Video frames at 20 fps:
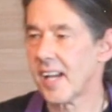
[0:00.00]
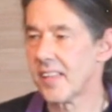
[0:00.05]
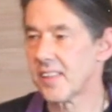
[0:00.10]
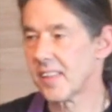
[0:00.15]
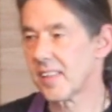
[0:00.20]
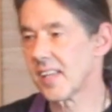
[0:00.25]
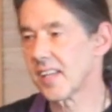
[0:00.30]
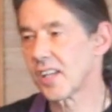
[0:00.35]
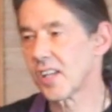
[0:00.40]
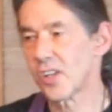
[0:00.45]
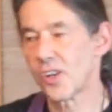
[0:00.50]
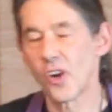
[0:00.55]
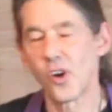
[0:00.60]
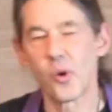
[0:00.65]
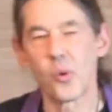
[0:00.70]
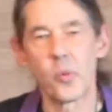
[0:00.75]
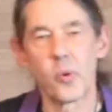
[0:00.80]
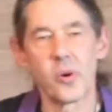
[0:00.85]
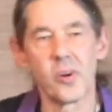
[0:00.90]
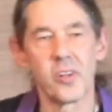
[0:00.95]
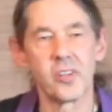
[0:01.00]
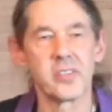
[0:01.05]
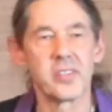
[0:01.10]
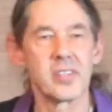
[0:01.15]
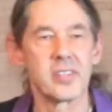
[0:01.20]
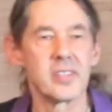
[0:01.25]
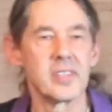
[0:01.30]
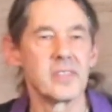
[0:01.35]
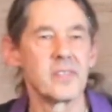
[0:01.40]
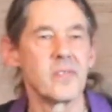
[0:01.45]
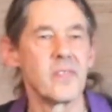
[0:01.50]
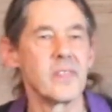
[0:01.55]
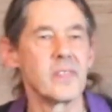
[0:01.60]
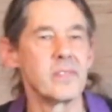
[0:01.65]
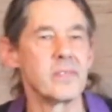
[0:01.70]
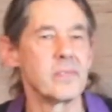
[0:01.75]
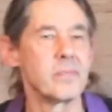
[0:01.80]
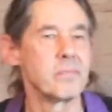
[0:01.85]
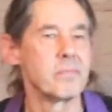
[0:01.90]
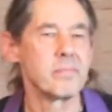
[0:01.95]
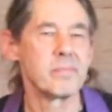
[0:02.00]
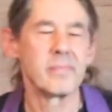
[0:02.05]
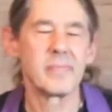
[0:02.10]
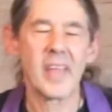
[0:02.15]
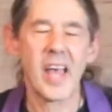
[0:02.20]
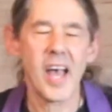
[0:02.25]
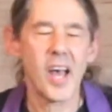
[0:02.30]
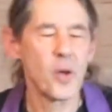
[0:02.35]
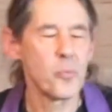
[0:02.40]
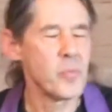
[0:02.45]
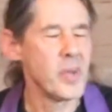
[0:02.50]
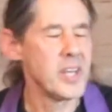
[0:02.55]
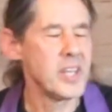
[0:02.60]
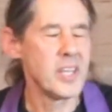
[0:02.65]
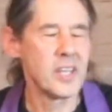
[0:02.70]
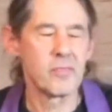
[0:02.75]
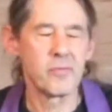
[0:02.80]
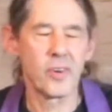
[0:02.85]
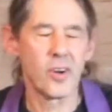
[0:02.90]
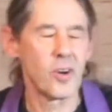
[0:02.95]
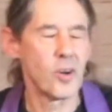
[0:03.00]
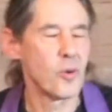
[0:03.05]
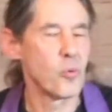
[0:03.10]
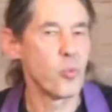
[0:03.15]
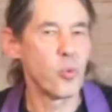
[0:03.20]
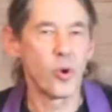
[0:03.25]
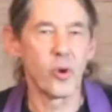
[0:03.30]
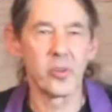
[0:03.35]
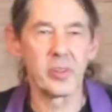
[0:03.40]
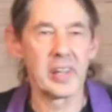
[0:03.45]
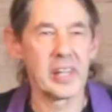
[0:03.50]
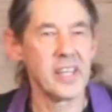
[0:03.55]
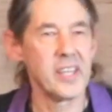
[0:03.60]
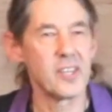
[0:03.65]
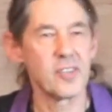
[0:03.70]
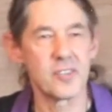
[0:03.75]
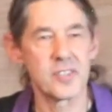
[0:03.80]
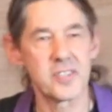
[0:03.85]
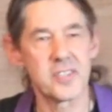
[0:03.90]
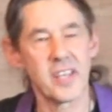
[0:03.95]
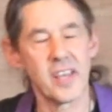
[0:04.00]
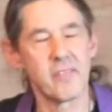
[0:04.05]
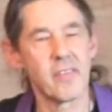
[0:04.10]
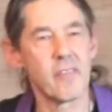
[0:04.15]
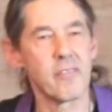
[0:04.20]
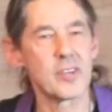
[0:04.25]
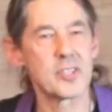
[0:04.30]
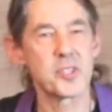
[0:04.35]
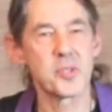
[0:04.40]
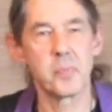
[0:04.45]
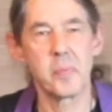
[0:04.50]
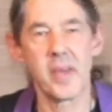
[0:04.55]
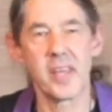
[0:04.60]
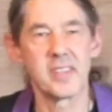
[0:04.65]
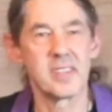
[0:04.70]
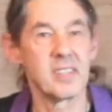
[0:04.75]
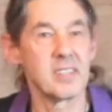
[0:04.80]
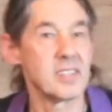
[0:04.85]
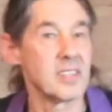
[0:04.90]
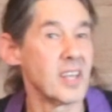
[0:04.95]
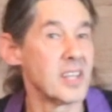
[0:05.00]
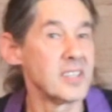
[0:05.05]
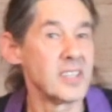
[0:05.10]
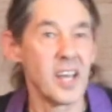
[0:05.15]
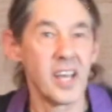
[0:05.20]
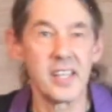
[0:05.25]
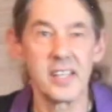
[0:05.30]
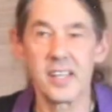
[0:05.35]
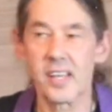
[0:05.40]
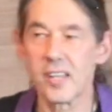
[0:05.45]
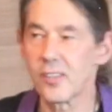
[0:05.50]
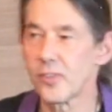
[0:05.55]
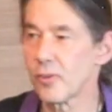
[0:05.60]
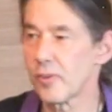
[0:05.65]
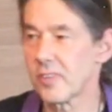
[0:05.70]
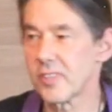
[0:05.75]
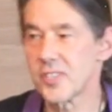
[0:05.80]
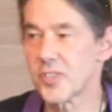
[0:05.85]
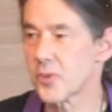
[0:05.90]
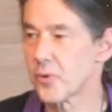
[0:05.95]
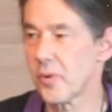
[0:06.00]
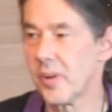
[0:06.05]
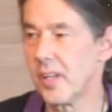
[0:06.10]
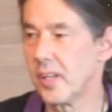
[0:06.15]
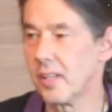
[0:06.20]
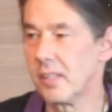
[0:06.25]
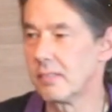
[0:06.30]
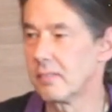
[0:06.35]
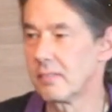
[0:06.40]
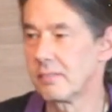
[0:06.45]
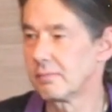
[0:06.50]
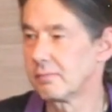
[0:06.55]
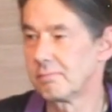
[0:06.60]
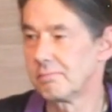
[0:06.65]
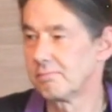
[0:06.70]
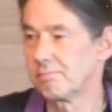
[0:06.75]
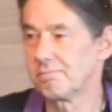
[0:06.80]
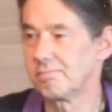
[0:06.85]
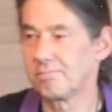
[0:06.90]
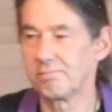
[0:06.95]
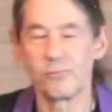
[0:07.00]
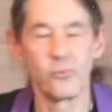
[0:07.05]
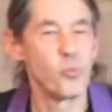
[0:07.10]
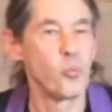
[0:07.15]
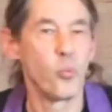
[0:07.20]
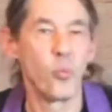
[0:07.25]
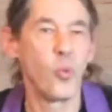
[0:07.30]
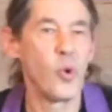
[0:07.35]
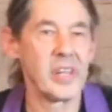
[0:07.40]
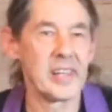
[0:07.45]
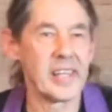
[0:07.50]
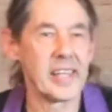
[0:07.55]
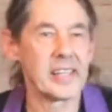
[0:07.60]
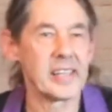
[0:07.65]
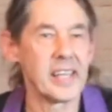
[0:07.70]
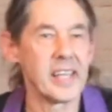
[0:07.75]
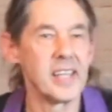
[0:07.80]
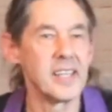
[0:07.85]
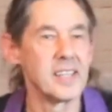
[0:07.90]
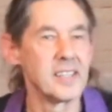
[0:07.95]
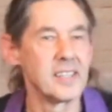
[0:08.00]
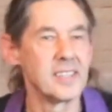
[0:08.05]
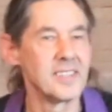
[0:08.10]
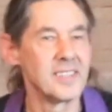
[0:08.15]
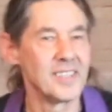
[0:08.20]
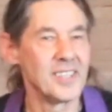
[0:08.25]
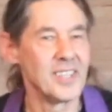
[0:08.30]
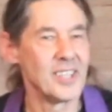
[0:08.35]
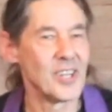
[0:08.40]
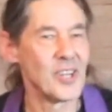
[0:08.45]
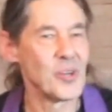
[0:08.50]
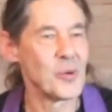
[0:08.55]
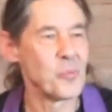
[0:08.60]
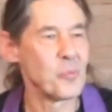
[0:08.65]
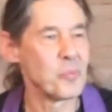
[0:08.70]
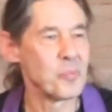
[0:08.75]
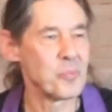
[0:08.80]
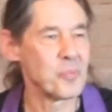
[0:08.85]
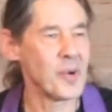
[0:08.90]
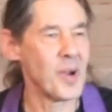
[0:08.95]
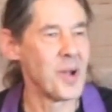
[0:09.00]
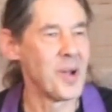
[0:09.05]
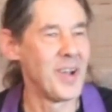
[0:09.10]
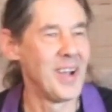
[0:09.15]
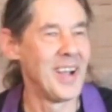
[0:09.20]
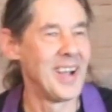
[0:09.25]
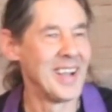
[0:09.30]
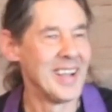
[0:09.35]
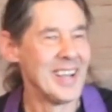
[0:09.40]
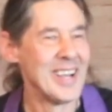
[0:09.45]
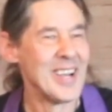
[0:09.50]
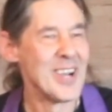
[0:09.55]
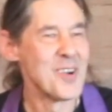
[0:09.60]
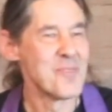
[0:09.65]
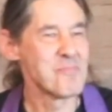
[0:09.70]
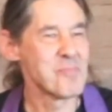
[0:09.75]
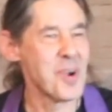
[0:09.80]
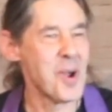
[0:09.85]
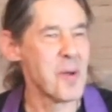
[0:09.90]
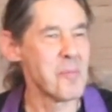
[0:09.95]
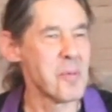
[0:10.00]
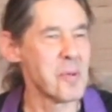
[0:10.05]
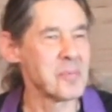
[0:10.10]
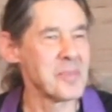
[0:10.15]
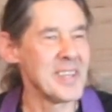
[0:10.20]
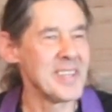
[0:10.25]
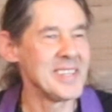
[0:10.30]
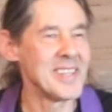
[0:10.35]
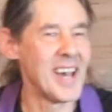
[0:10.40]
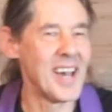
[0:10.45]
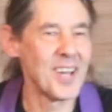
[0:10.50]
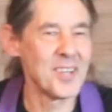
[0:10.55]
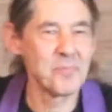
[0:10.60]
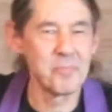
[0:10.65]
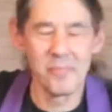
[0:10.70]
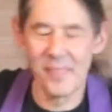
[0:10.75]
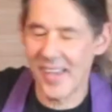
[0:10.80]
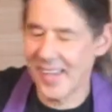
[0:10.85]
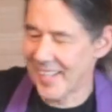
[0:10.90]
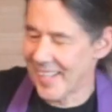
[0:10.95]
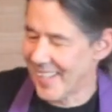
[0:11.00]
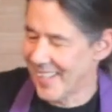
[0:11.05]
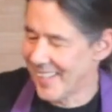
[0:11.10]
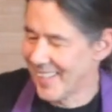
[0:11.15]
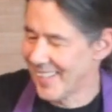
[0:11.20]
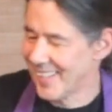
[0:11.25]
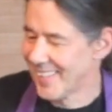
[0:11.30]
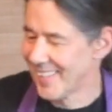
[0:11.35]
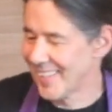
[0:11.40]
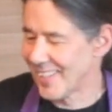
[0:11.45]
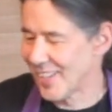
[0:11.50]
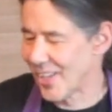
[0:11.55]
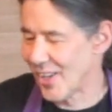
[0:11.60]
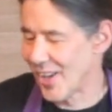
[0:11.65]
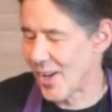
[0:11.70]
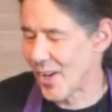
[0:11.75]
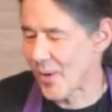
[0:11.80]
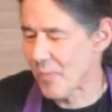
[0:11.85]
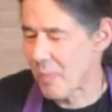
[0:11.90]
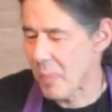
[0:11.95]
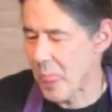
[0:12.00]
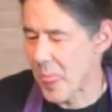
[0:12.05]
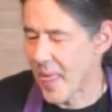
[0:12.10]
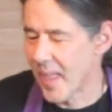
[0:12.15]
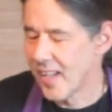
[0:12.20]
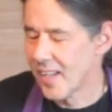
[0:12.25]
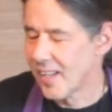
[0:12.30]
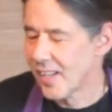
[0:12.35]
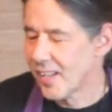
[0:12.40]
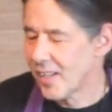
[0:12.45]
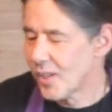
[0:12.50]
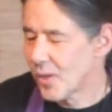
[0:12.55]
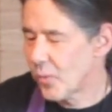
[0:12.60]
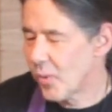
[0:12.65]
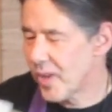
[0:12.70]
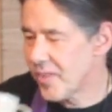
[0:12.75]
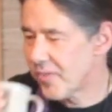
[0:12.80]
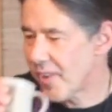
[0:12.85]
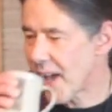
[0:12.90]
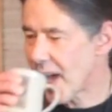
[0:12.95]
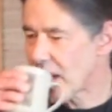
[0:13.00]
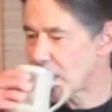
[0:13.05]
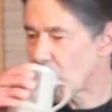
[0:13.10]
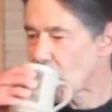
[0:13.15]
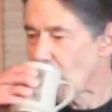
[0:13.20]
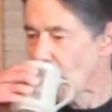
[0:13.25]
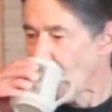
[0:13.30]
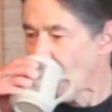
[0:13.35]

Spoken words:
I think, in our world. How many of our world leaders have ever spent a night under a tree willingly? You know, probably not many. We've had